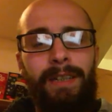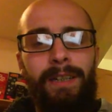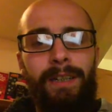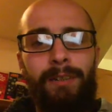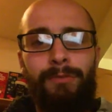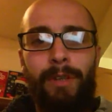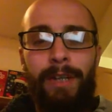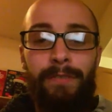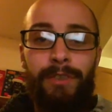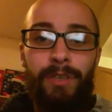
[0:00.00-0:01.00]
uh, I was running
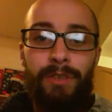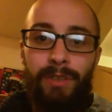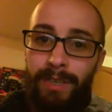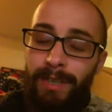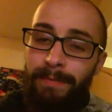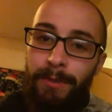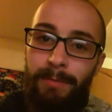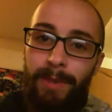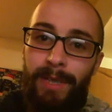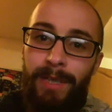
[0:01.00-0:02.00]
out of juice and I didn't have much
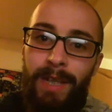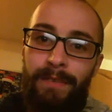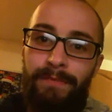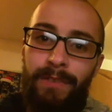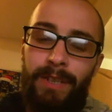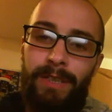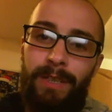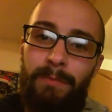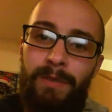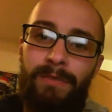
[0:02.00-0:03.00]
money left for the rest of the
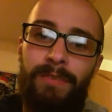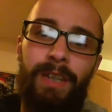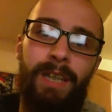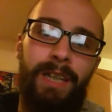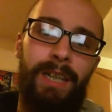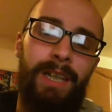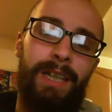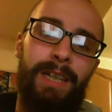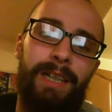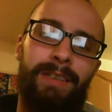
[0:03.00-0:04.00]
month,
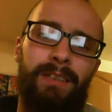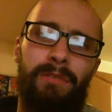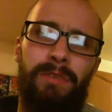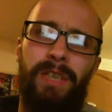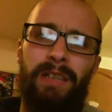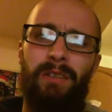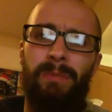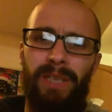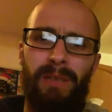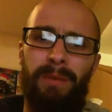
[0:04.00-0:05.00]
and it's obviously that time of
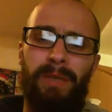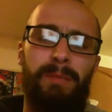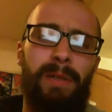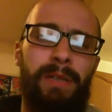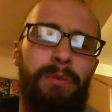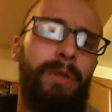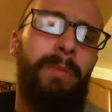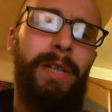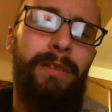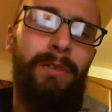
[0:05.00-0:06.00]
year where you're spending all your
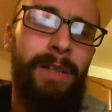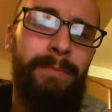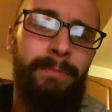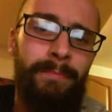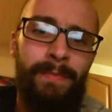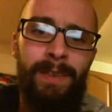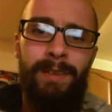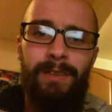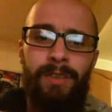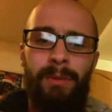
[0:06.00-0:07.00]
money, right?
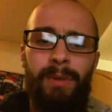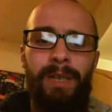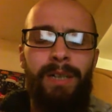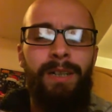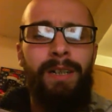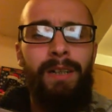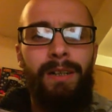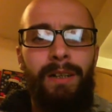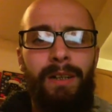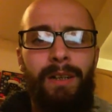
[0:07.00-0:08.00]
So uh,
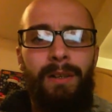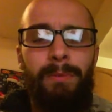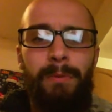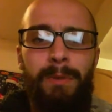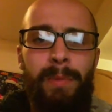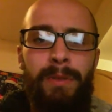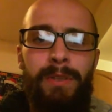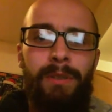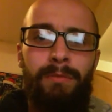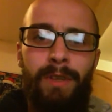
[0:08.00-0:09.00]
I was
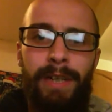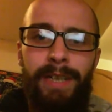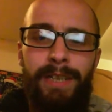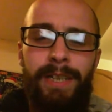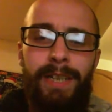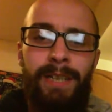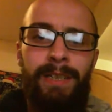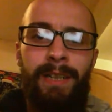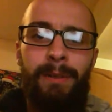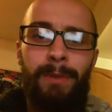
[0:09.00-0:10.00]
posting on Reddit saying
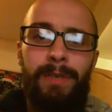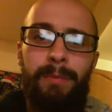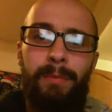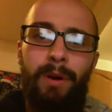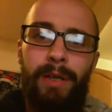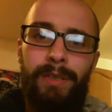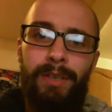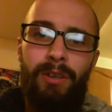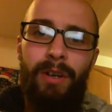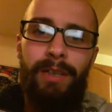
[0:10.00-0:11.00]
that I wanted to buy
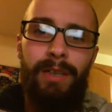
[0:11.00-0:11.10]
just like